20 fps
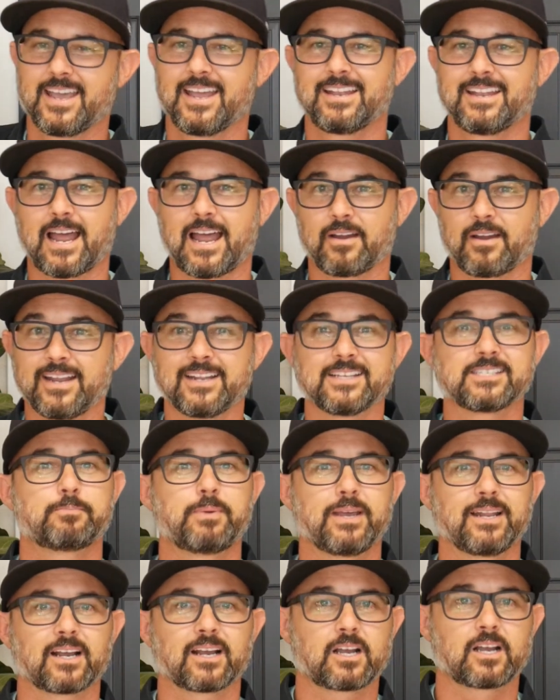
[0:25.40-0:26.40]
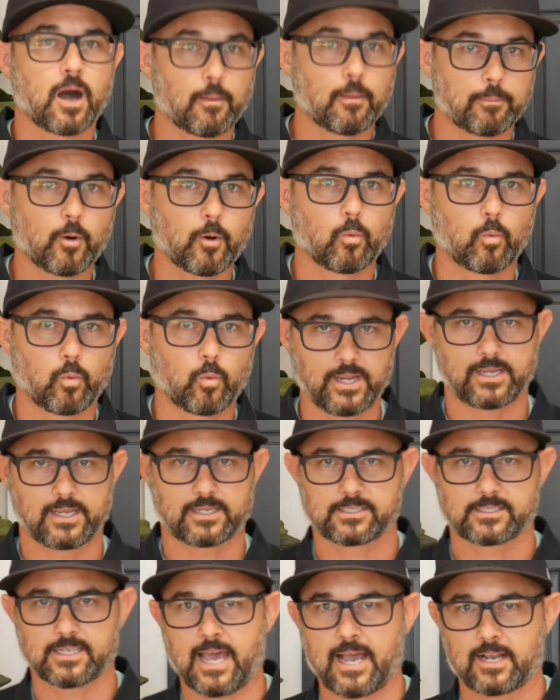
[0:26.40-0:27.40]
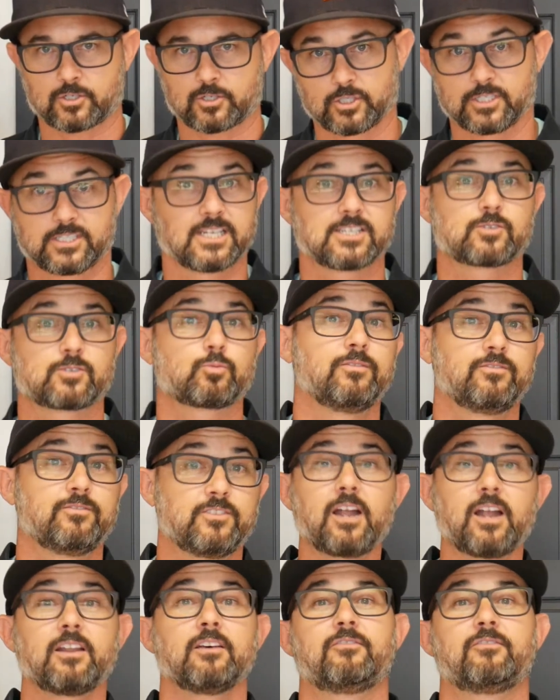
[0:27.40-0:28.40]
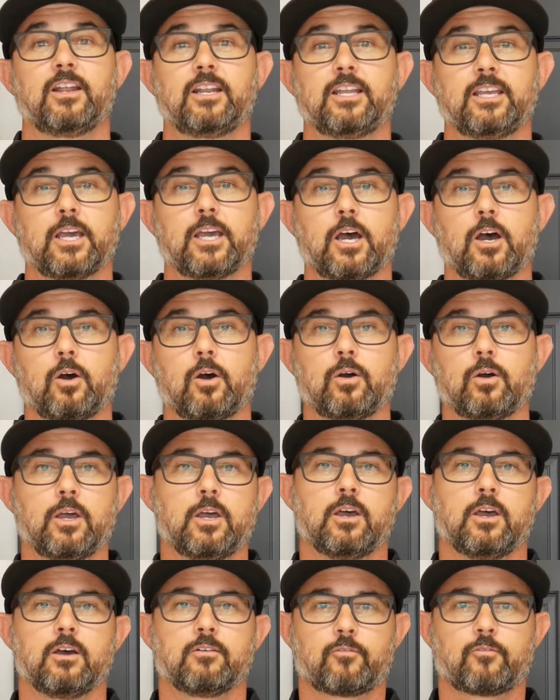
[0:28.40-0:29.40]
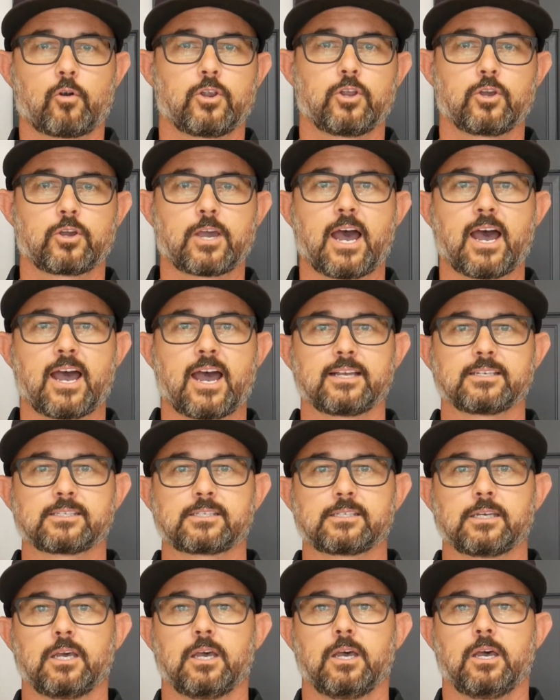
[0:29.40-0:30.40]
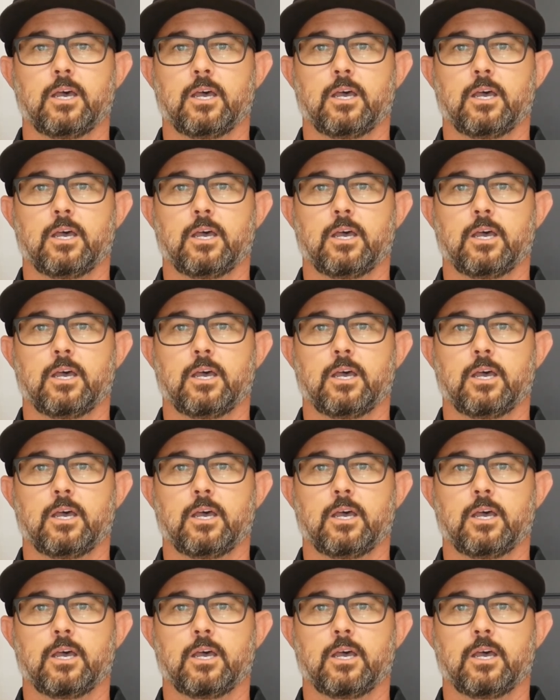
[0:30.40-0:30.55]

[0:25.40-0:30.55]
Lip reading: Now, it has been a couple weeks, actually, since we've done a video for you guys.